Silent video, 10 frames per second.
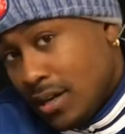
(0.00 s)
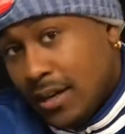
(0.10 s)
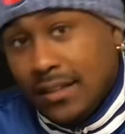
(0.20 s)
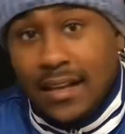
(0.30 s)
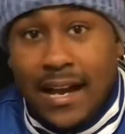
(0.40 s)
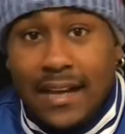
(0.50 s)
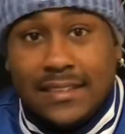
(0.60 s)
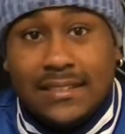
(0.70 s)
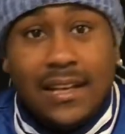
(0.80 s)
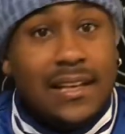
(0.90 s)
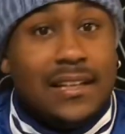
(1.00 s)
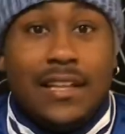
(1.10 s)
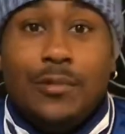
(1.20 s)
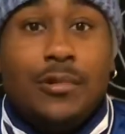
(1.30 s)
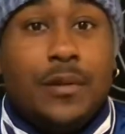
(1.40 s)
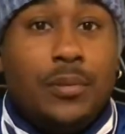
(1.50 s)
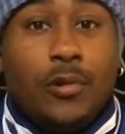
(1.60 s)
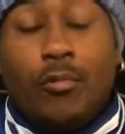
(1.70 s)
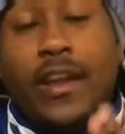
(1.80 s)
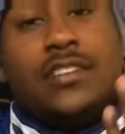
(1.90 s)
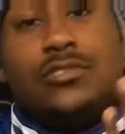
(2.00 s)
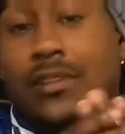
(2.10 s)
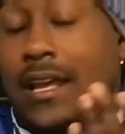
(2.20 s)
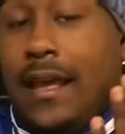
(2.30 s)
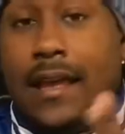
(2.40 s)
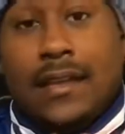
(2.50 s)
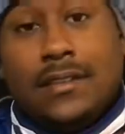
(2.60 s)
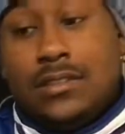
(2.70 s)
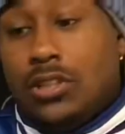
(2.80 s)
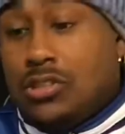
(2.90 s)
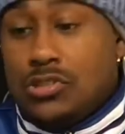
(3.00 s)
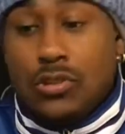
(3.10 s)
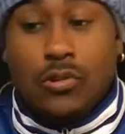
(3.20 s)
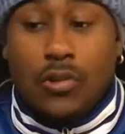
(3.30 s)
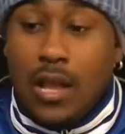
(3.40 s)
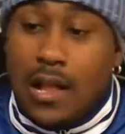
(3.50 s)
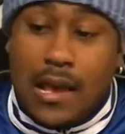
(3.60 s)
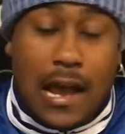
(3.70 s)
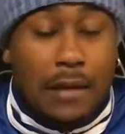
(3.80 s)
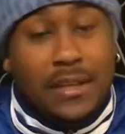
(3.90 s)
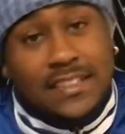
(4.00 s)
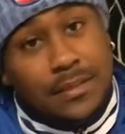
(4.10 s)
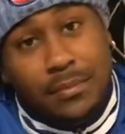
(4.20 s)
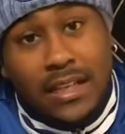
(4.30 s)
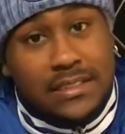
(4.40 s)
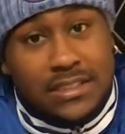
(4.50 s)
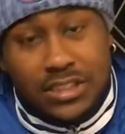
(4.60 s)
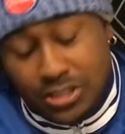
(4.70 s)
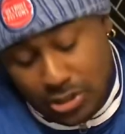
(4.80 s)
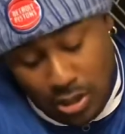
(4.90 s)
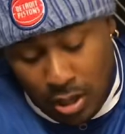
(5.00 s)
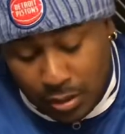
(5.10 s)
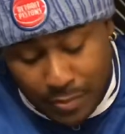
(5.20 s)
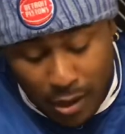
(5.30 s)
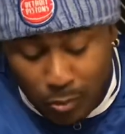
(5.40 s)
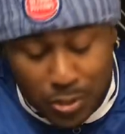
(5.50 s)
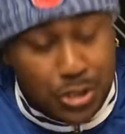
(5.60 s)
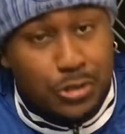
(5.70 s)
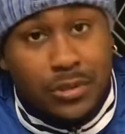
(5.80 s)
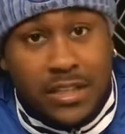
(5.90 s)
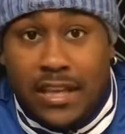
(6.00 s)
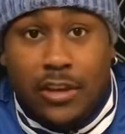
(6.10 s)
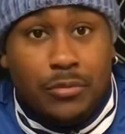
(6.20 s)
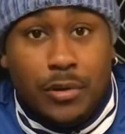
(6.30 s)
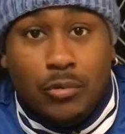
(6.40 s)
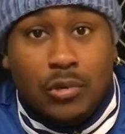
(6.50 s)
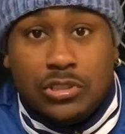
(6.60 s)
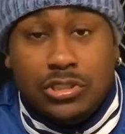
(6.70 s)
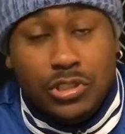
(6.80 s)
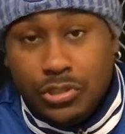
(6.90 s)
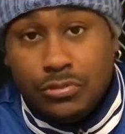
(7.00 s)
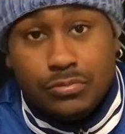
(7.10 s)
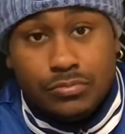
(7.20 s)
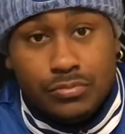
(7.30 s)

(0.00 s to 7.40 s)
Other guys, they want to put rings on their hands. So, I mean, to me, it's just all about what Julian Edelman wants to do.